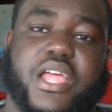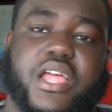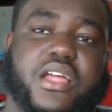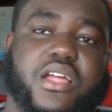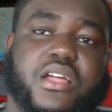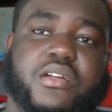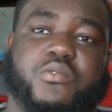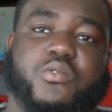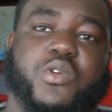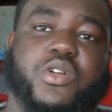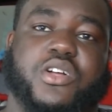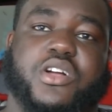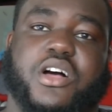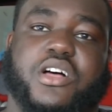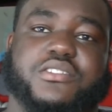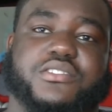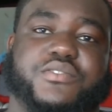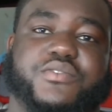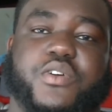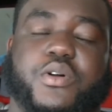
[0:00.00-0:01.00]
everyone
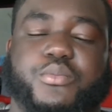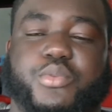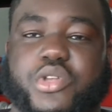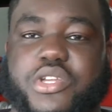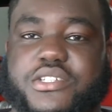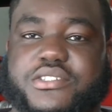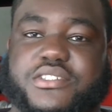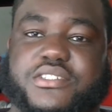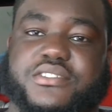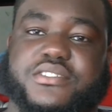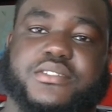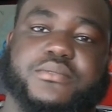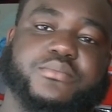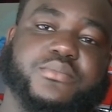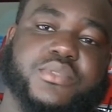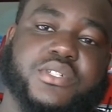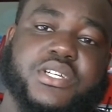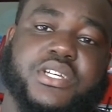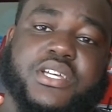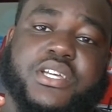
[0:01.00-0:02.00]
calls it from Pulley System.
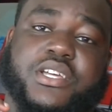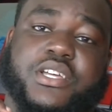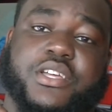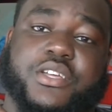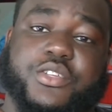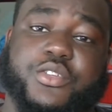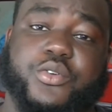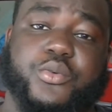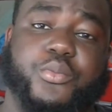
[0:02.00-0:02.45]
You